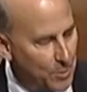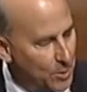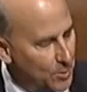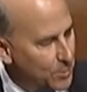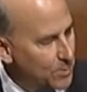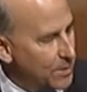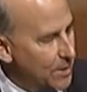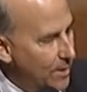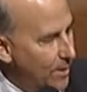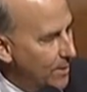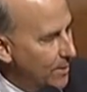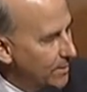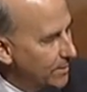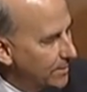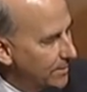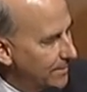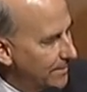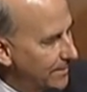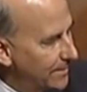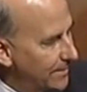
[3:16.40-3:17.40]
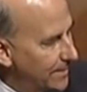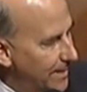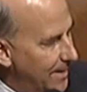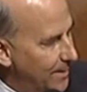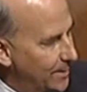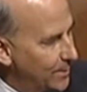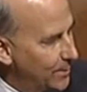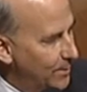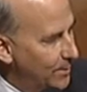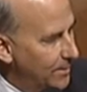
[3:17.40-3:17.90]
Utah,
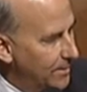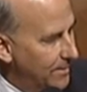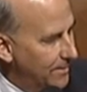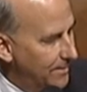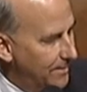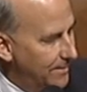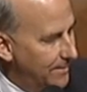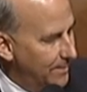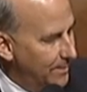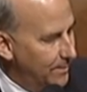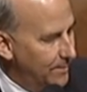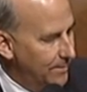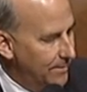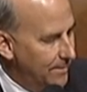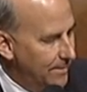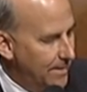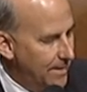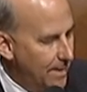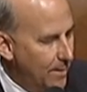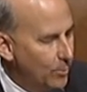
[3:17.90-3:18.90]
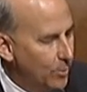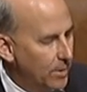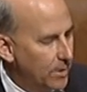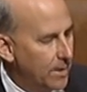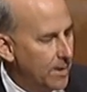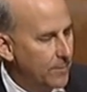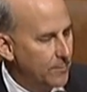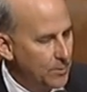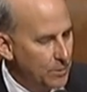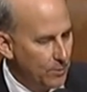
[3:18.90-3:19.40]
and I would
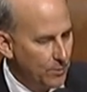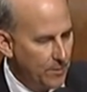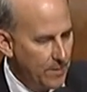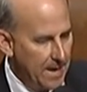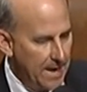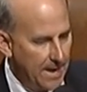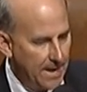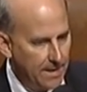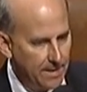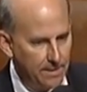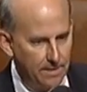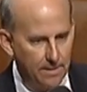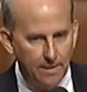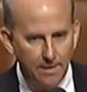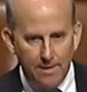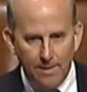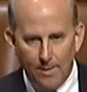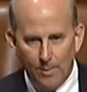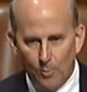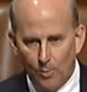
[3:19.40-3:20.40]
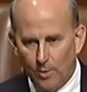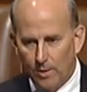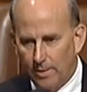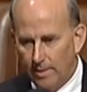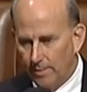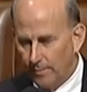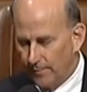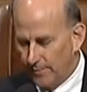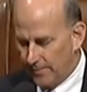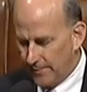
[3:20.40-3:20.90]
love to have had one
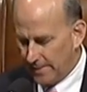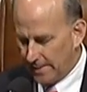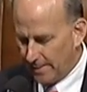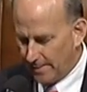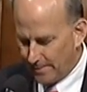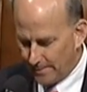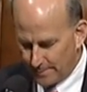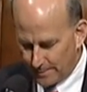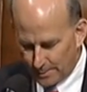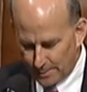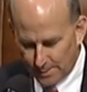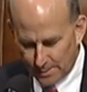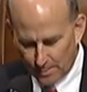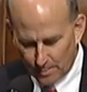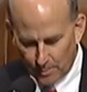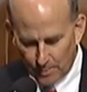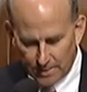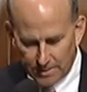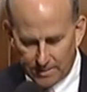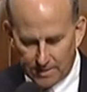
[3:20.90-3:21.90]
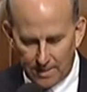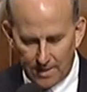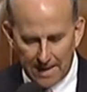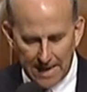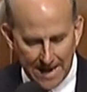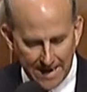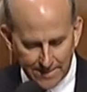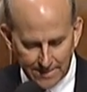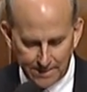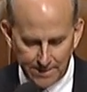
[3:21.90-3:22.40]
of a gentleman's
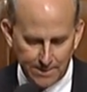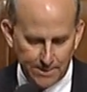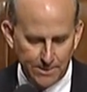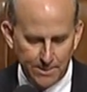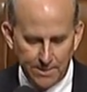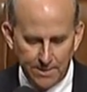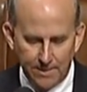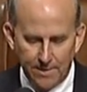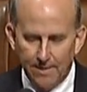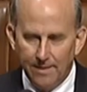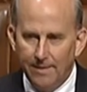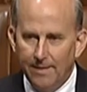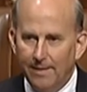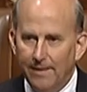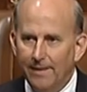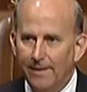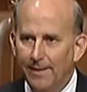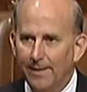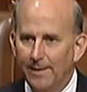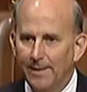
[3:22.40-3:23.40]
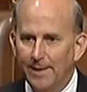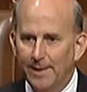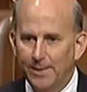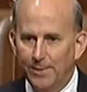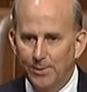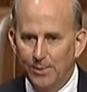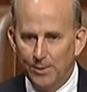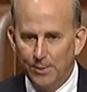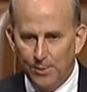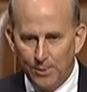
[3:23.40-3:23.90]
classes
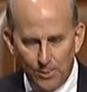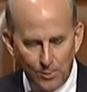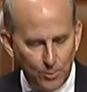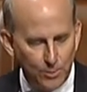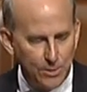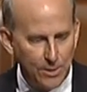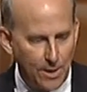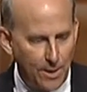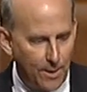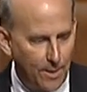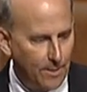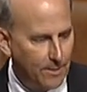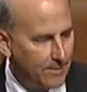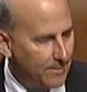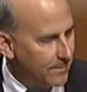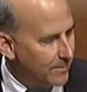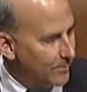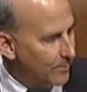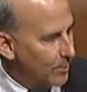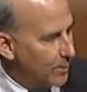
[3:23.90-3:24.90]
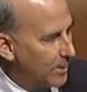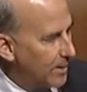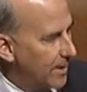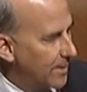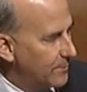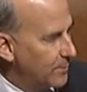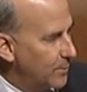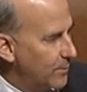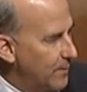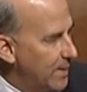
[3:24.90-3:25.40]
in Utah. We'd
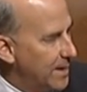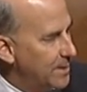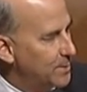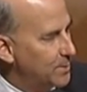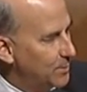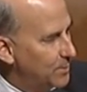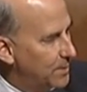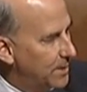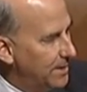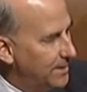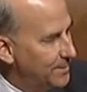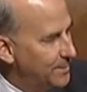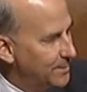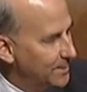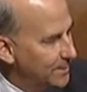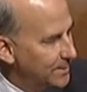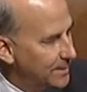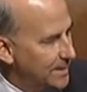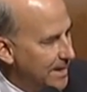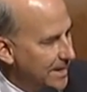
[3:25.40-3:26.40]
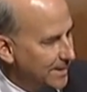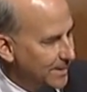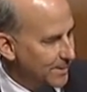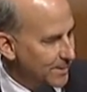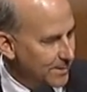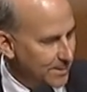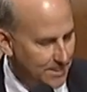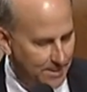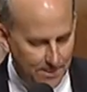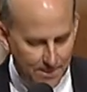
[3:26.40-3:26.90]
love to have had you teach in
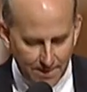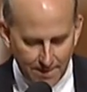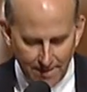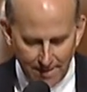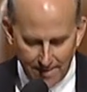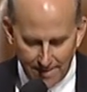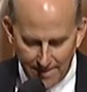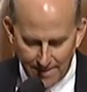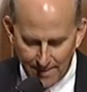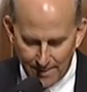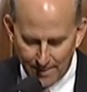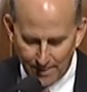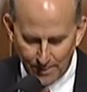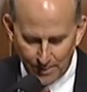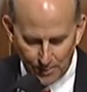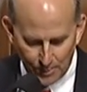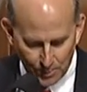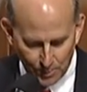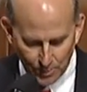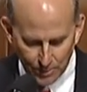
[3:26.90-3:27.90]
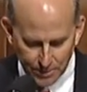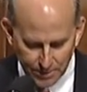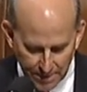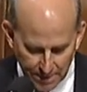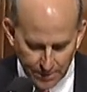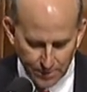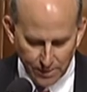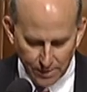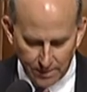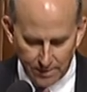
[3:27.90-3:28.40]
Texas. You are
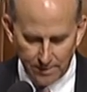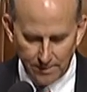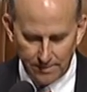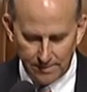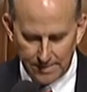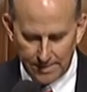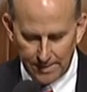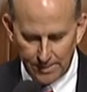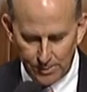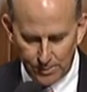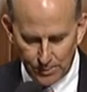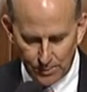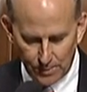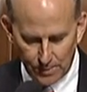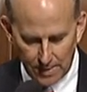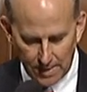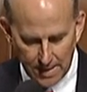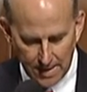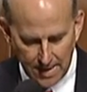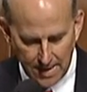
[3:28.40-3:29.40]
such a good teacher.